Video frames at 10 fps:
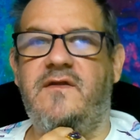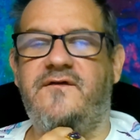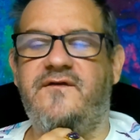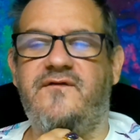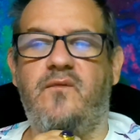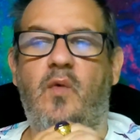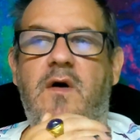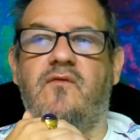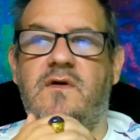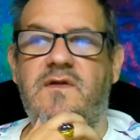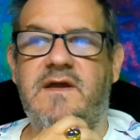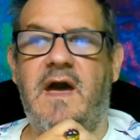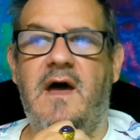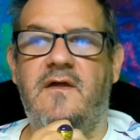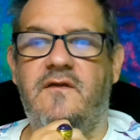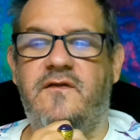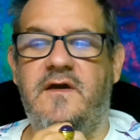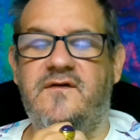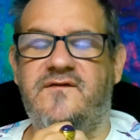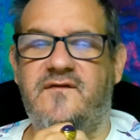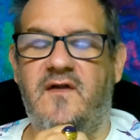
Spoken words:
This is what really got things